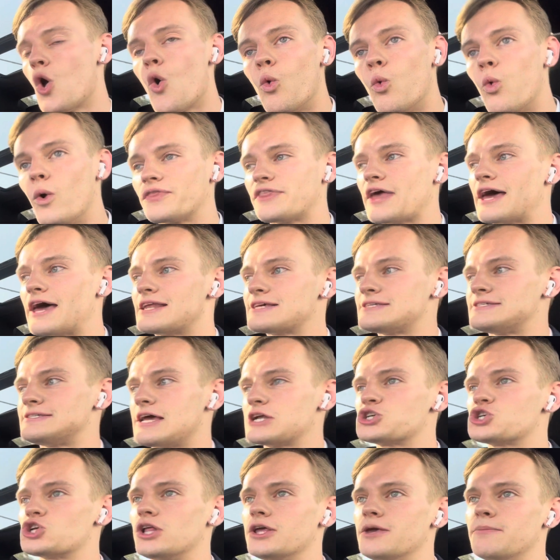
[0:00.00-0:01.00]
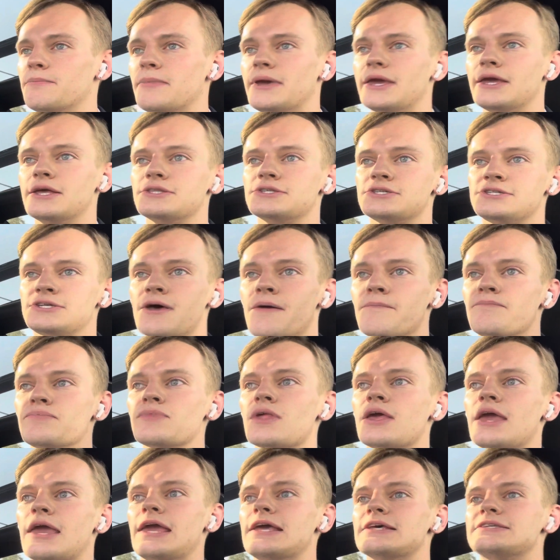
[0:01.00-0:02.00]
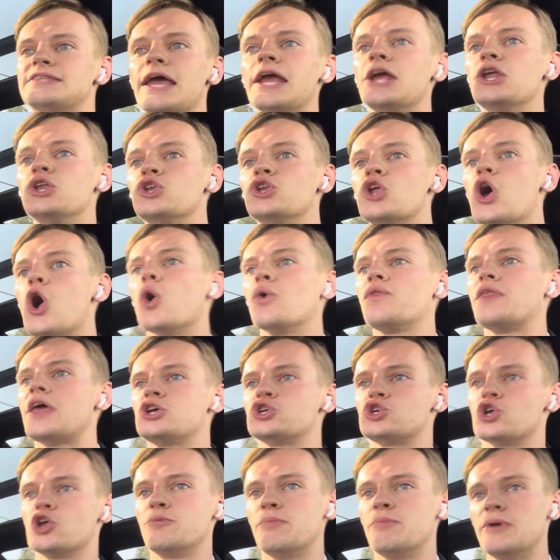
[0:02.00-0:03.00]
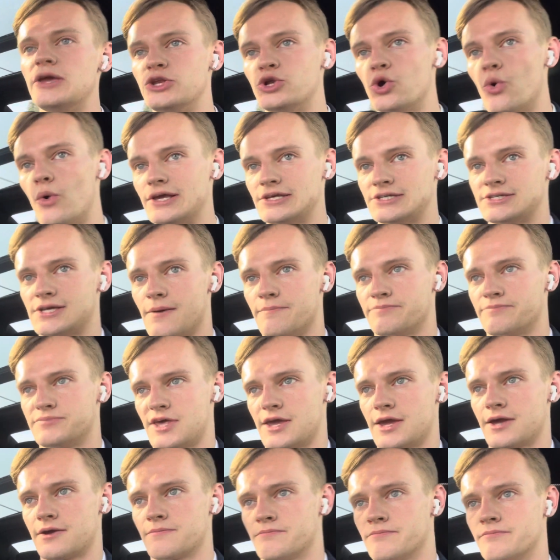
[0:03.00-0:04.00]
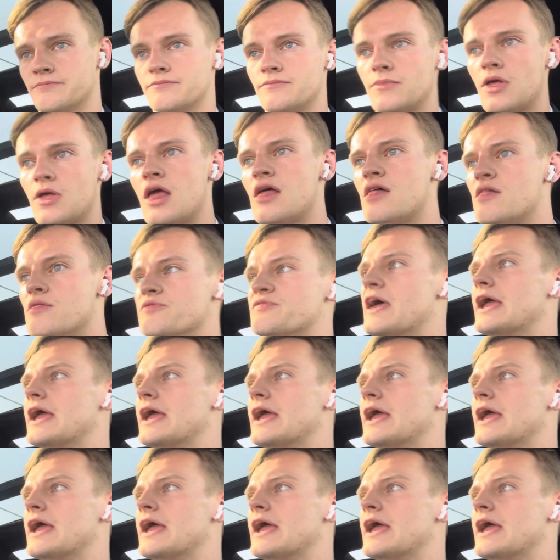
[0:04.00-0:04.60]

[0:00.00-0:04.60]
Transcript: What that essentially means is they know they should be doing something.